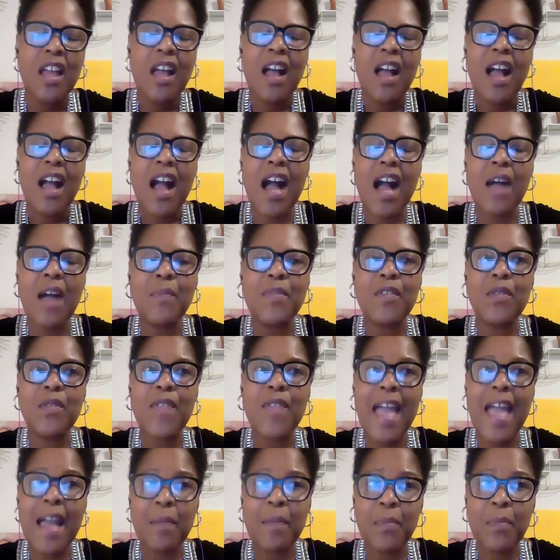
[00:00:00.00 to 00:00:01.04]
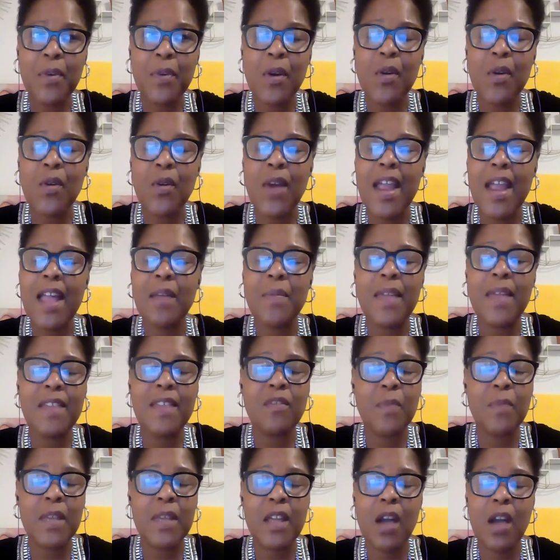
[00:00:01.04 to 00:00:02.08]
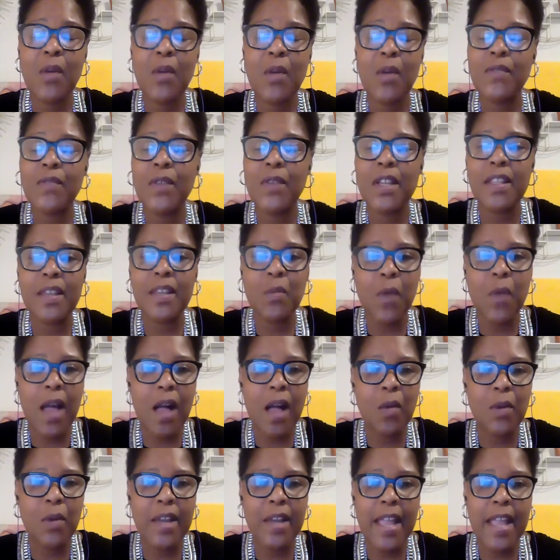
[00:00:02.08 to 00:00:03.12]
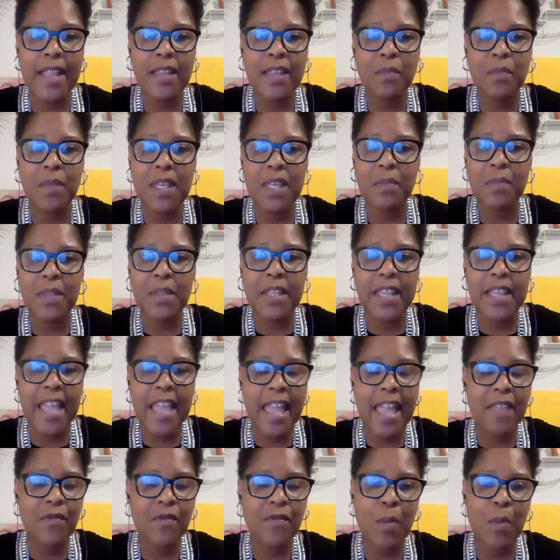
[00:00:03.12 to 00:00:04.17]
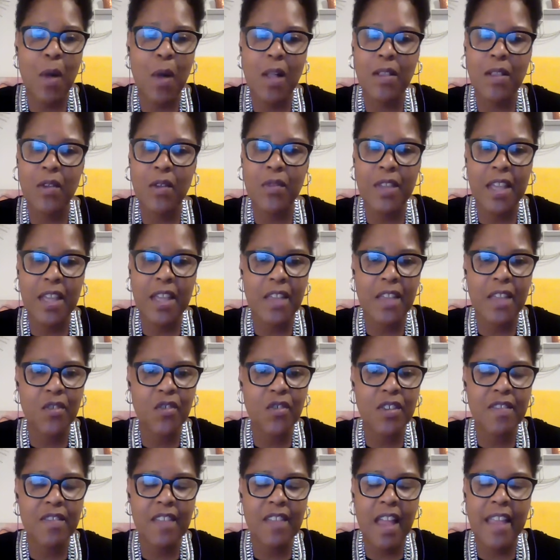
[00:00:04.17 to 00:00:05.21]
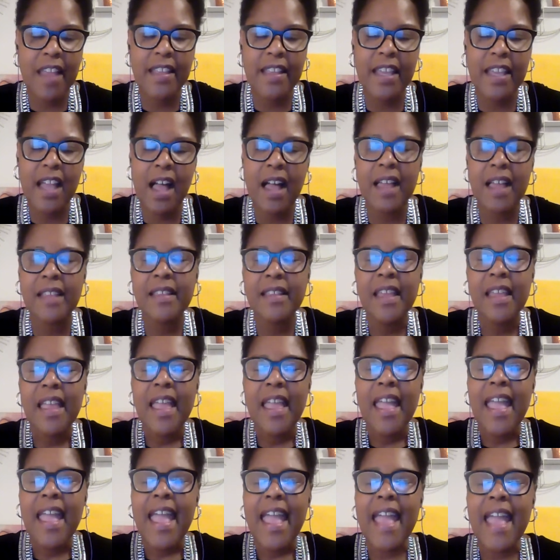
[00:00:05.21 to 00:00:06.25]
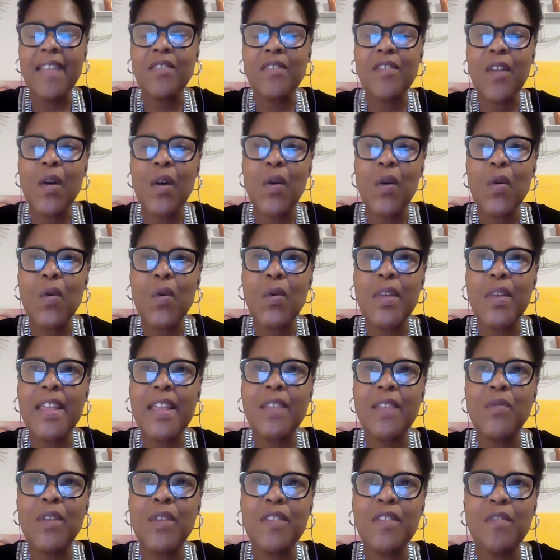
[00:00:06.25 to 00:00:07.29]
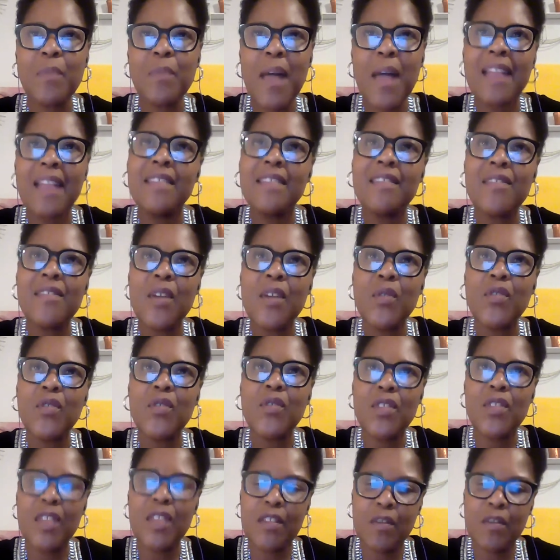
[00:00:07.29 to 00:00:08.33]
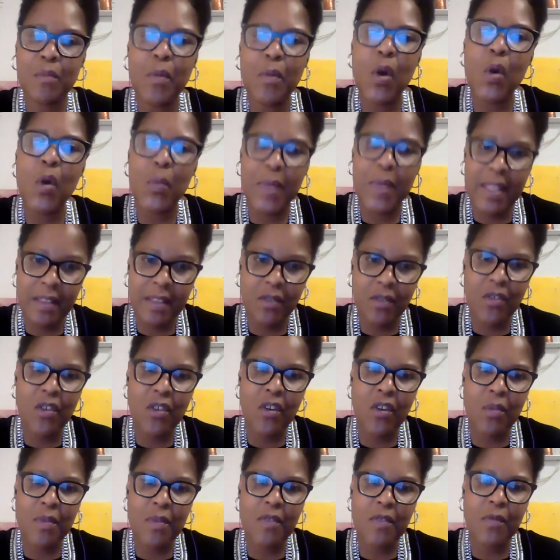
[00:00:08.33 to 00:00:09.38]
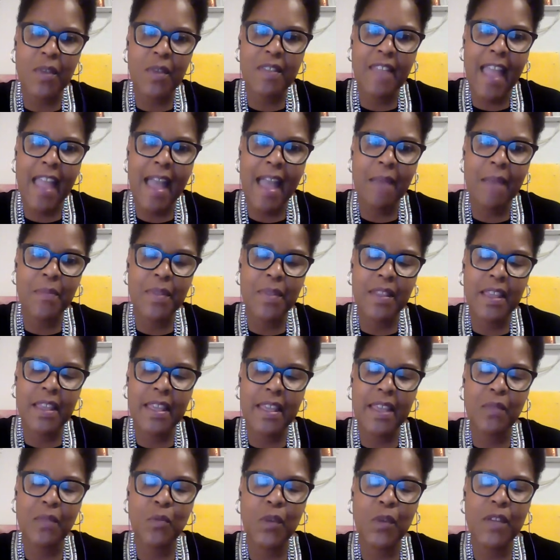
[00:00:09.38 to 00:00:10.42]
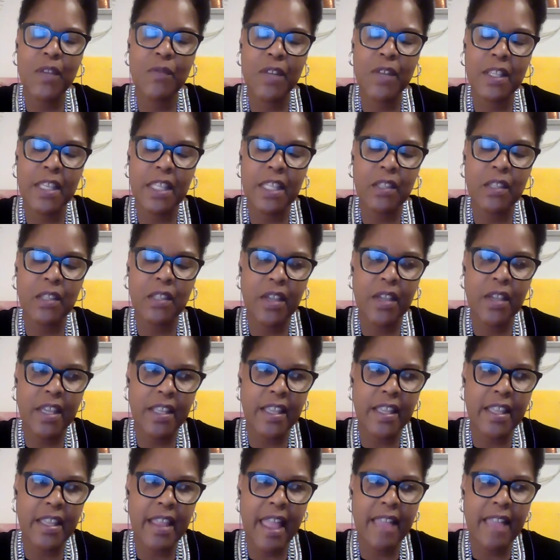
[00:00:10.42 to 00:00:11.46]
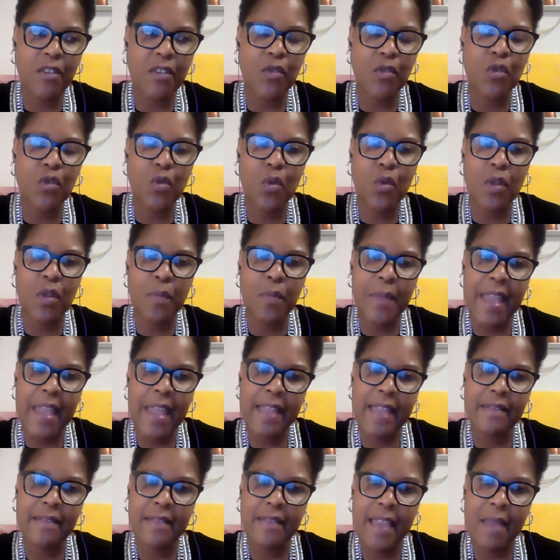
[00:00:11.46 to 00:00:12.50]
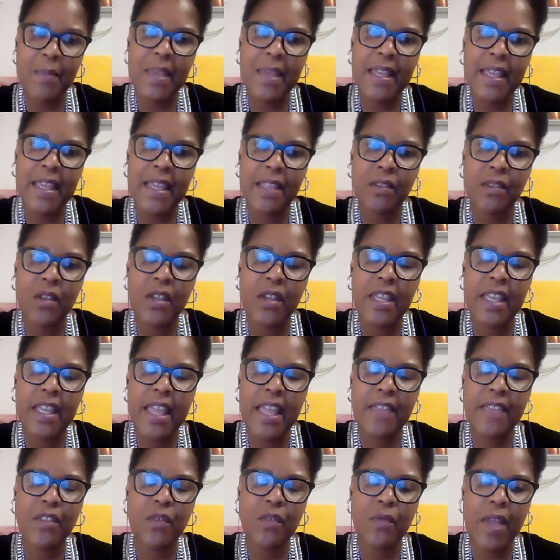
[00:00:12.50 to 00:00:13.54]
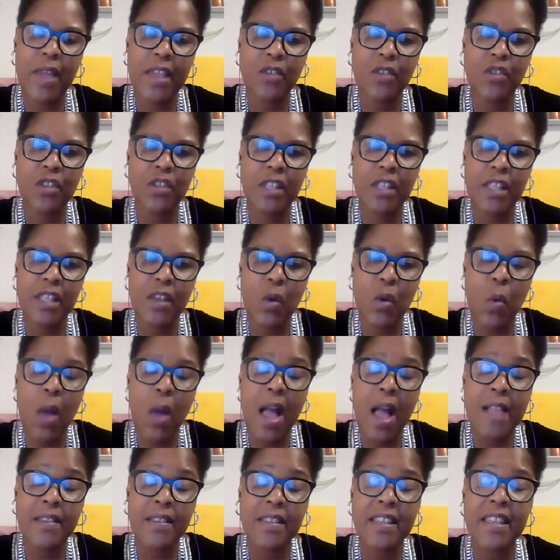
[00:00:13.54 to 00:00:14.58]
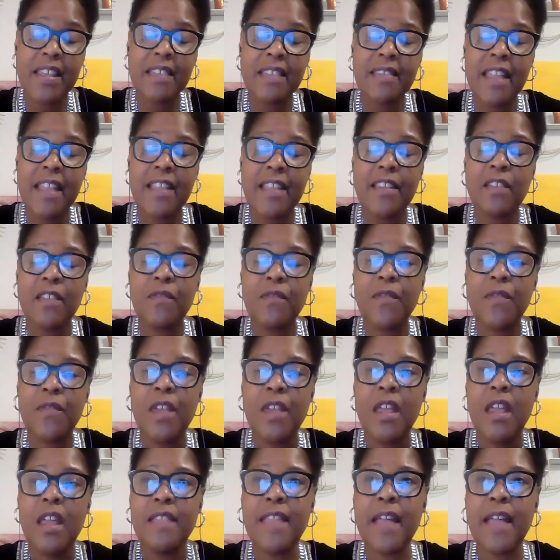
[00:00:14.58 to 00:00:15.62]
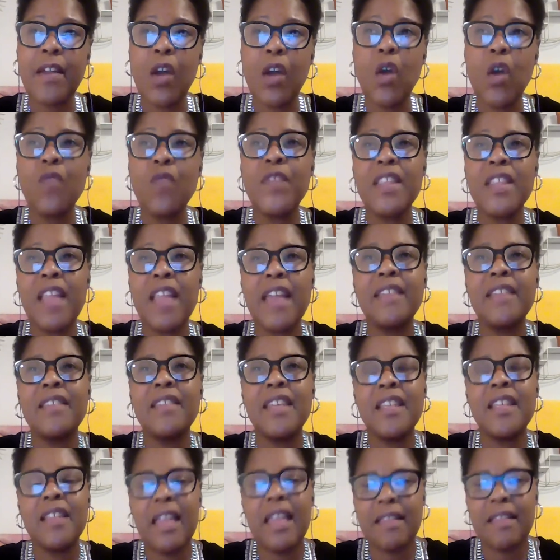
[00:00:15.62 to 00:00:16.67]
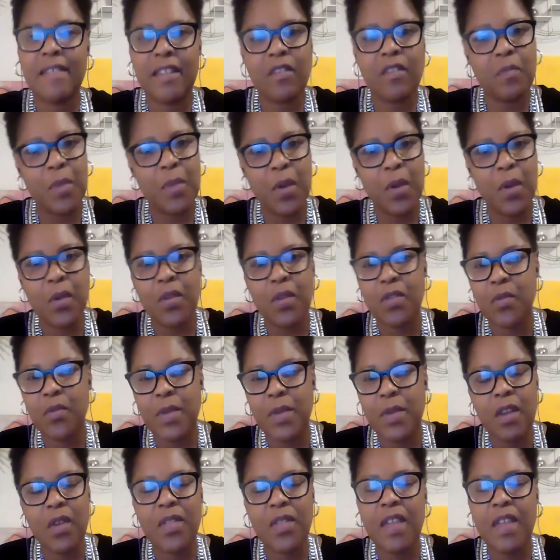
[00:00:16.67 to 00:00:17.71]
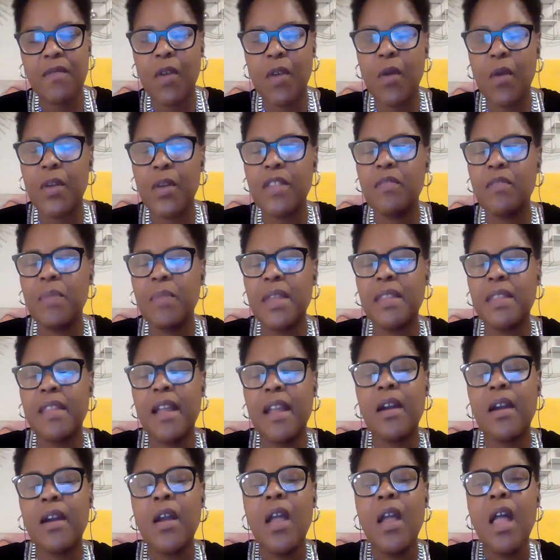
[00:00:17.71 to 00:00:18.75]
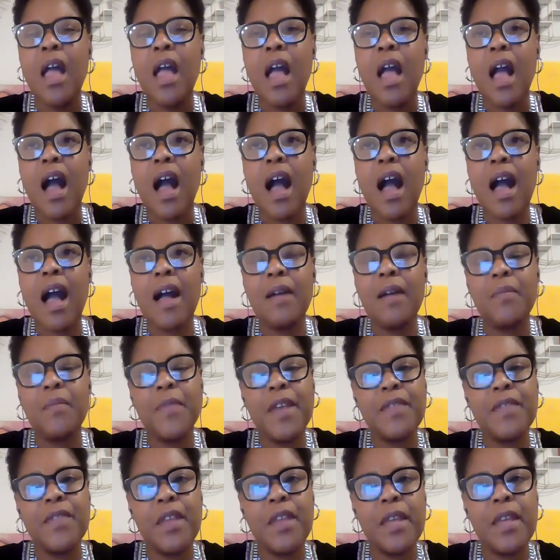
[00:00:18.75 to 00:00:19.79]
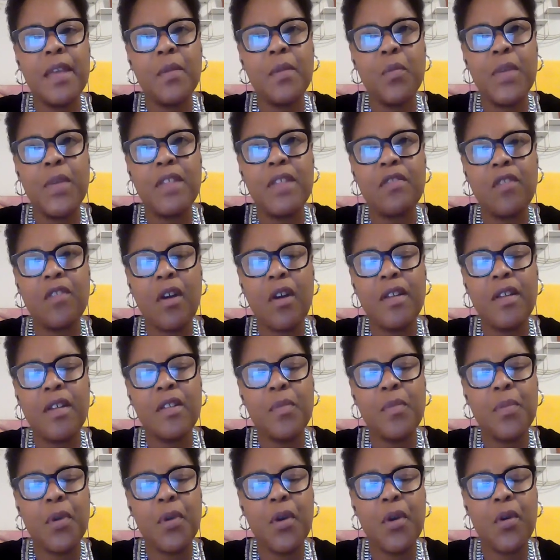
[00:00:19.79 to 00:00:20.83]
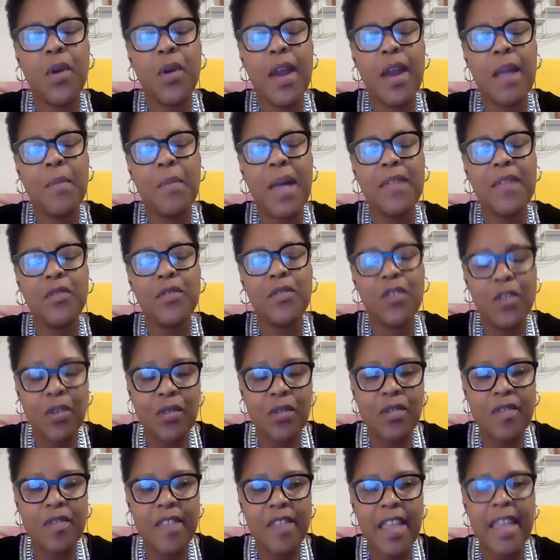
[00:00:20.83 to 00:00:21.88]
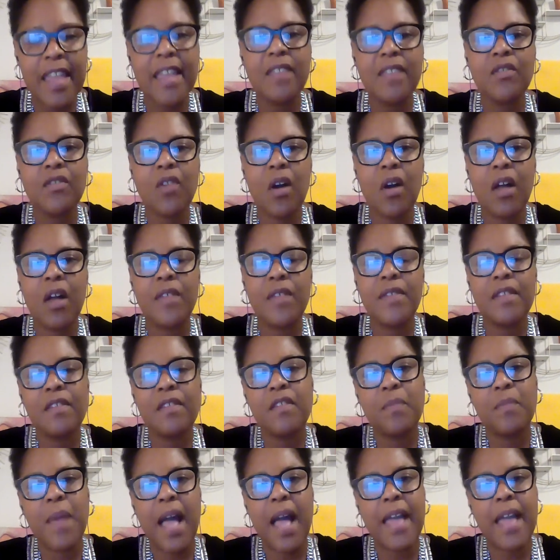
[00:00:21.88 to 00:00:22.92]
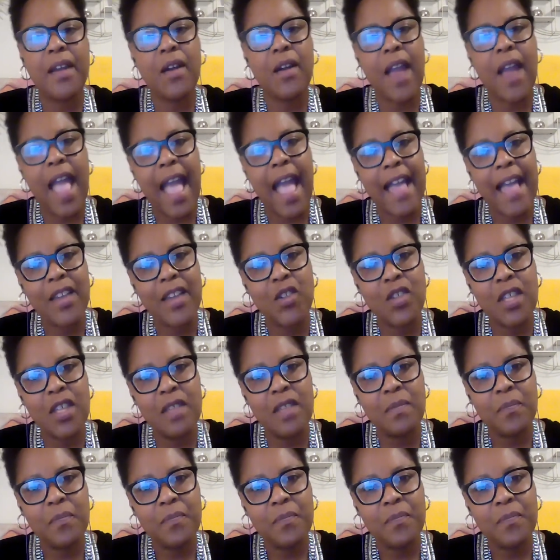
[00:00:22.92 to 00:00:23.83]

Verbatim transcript: um, so that program has been going really well. We're getting people again from all over the country signing on and so in response though to this moment in terms of what's happening and we really look at it as a dual pandemic and looking at the racial inequalities that have that covid-19 has exposed we know they've always been there um, the, we started a program on tuesdays called inspire action